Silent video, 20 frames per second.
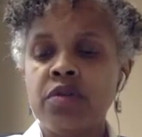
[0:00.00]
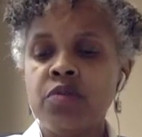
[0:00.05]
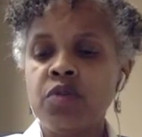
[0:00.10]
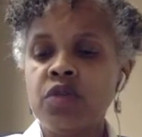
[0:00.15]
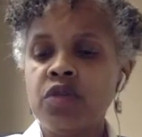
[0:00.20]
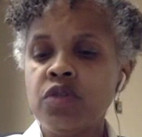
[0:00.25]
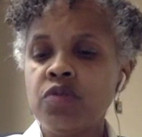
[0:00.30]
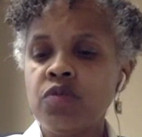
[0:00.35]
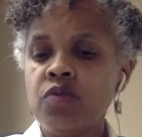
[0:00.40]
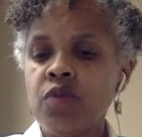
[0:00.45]
The
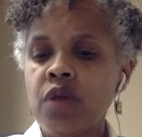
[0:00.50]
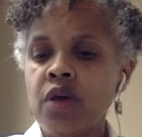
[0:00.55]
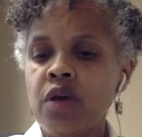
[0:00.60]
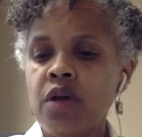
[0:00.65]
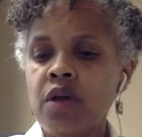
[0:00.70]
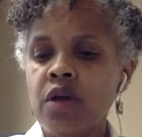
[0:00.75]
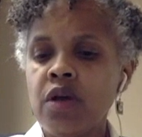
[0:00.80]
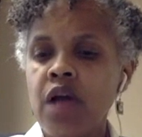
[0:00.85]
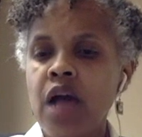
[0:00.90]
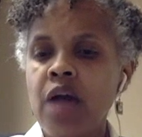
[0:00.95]
most
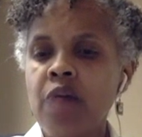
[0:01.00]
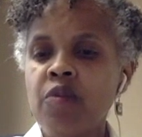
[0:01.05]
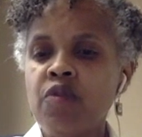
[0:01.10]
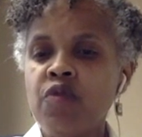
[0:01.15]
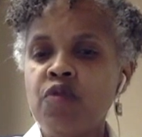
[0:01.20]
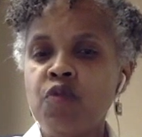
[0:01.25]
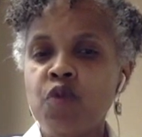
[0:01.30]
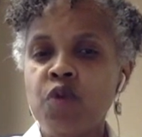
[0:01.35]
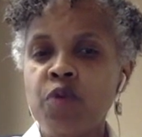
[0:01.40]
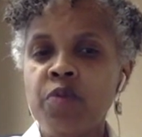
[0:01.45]
common
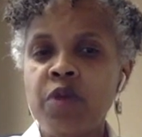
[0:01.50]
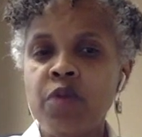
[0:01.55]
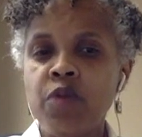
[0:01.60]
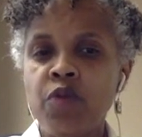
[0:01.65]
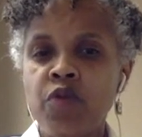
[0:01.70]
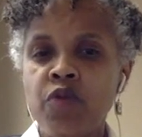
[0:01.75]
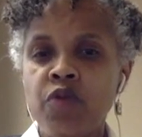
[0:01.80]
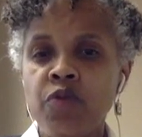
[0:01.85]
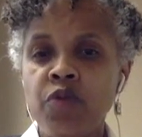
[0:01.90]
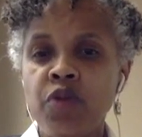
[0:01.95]
form that
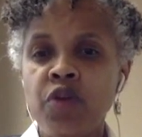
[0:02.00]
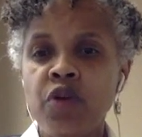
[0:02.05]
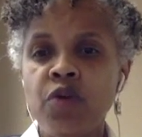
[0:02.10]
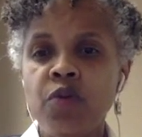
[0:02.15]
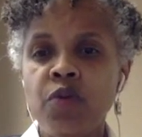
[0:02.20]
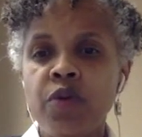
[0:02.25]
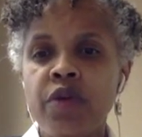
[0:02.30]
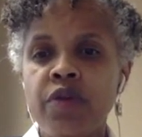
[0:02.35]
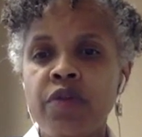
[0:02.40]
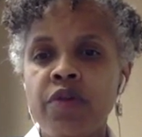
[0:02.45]
we're familiar
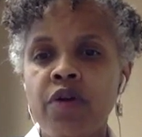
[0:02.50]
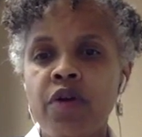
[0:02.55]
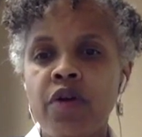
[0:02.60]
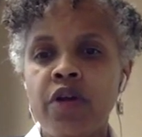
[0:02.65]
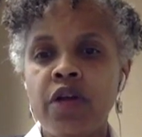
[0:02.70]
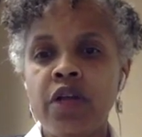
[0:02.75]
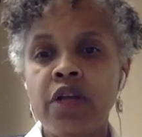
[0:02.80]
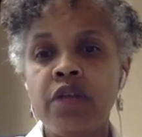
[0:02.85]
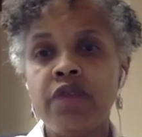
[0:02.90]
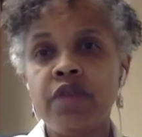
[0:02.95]
with
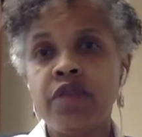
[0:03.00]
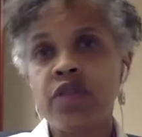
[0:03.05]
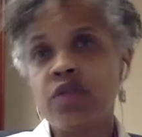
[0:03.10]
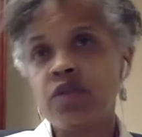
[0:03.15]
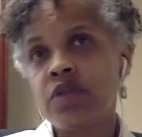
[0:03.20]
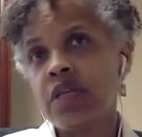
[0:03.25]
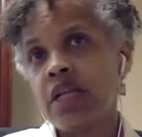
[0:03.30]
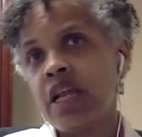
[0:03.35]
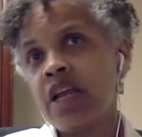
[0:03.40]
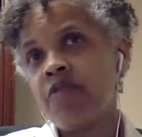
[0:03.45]
are
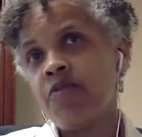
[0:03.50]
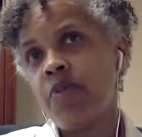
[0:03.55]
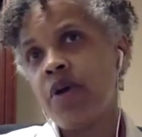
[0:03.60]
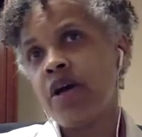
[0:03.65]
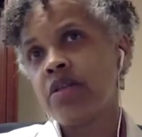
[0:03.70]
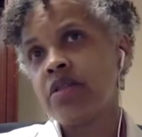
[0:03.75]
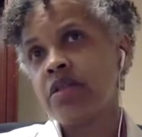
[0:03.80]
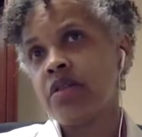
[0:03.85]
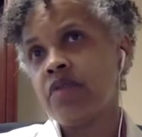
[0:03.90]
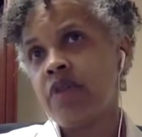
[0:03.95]
individuals that have
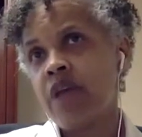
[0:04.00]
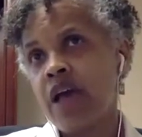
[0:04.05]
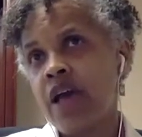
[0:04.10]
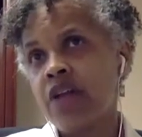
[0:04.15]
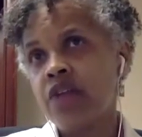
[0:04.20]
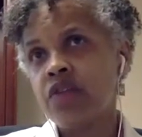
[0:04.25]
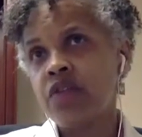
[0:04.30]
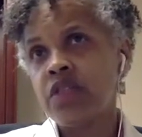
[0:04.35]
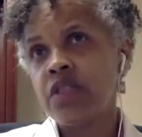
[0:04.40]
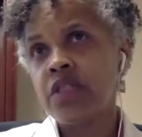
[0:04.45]
positive
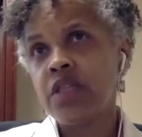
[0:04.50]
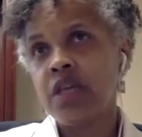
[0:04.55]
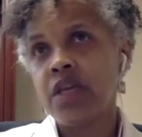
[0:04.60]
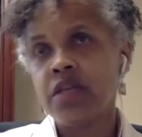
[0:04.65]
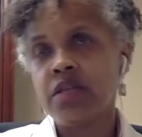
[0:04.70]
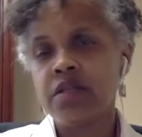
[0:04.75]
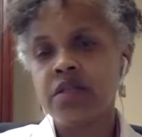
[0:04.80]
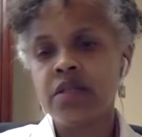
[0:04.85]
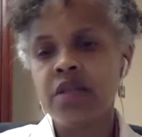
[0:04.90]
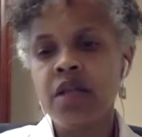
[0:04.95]
allergy
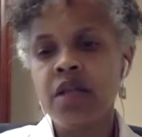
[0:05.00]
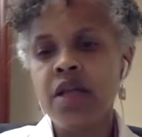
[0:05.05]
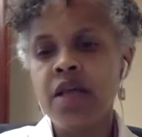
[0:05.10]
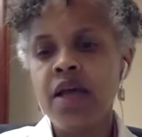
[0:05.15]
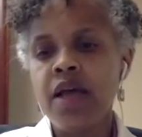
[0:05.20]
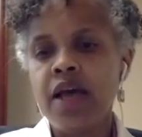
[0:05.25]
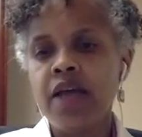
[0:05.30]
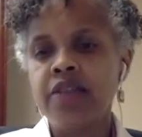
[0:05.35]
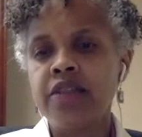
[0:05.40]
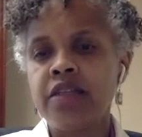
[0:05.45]
tests
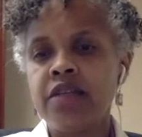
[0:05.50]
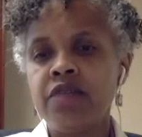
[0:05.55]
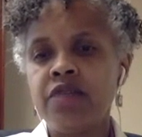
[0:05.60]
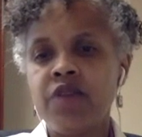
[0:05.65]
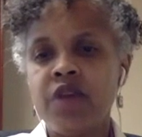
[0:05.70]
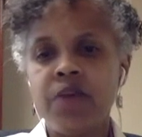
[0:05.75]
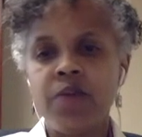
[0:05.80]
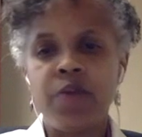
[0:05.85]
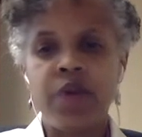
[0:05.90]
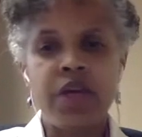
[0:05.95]

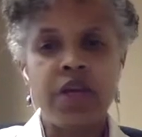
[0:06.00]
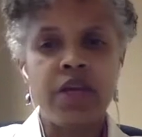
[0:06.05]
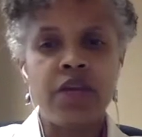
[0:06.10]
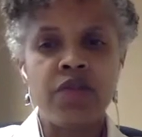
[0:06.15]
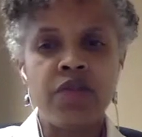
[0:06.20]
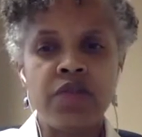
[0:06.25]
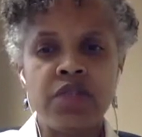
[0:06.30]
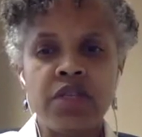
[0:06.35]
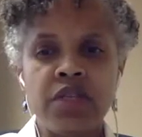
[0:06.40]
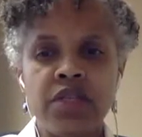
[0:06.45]
identified by
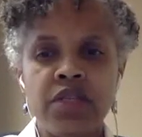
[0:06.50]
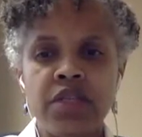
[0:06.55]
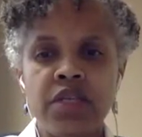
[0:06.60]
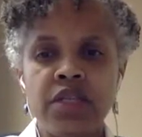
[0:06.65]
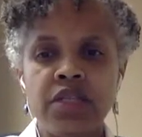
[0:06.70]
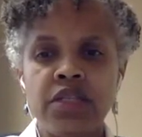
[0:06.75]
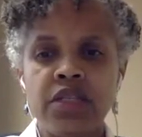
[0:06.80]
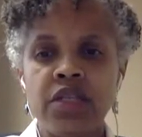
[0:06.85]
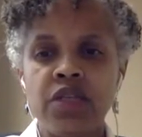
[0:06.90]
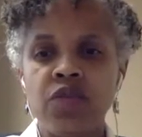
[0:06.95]
either skin
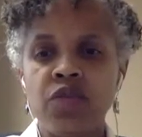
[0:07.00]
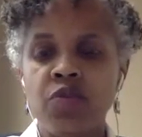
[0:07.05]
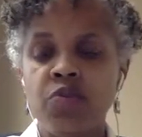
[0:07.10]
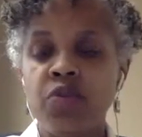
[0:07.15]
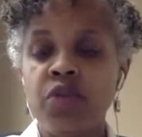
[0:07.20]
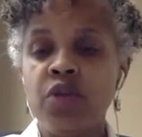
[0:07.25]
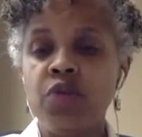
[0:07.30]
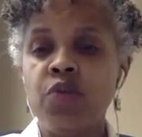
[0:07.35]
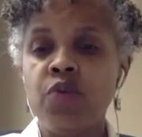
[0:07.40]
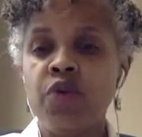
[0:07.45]
testing or
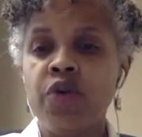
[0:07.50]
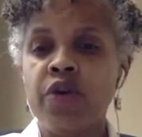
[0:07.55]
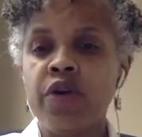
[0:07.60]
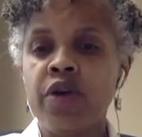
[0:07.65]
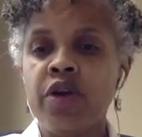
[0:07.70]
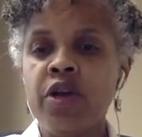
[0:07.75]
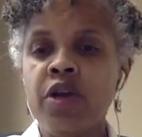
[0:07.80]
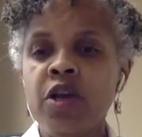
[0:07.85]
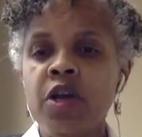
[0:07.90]
blood work.